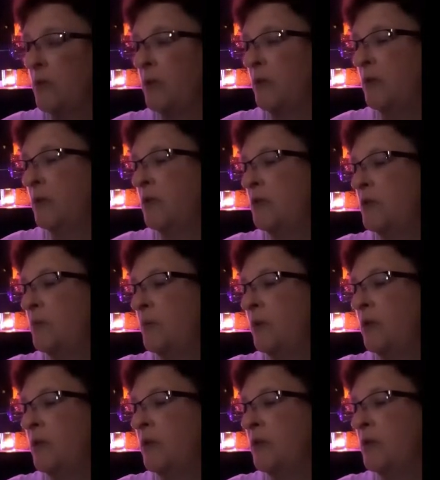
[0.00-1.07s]
and this one
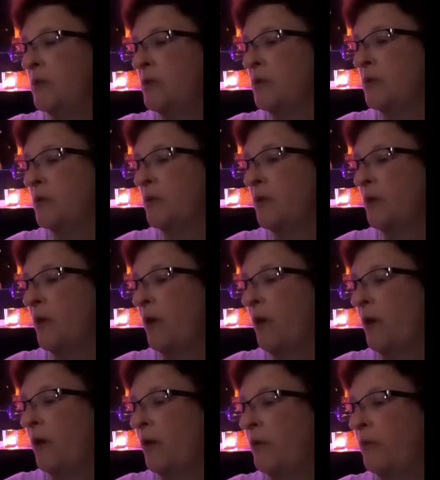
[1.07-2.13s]
is
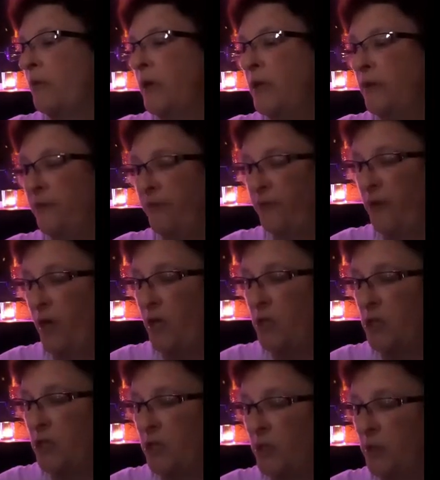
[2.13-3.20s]
Rain
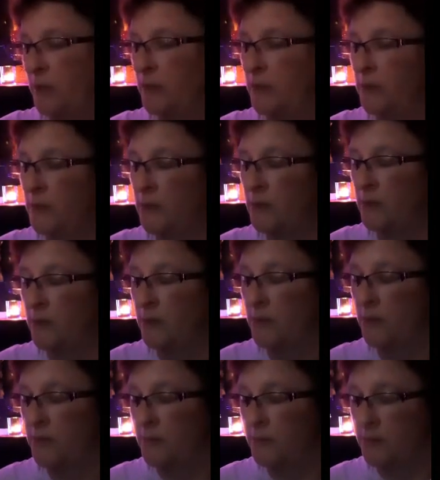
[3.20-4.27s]
Fresh.
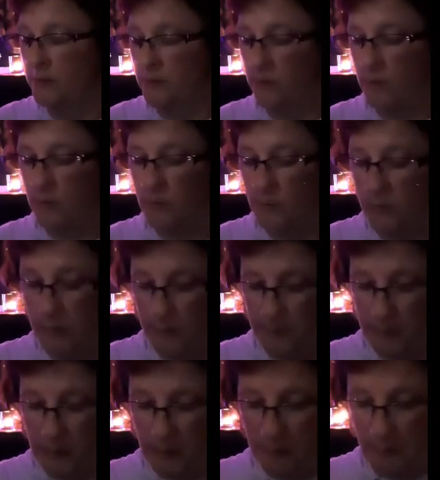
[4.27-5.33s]
So let
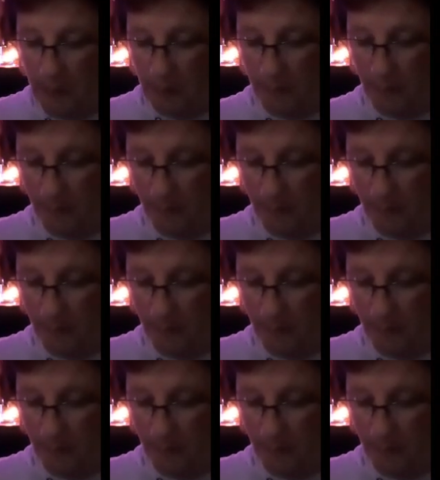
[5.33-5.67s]
me smell.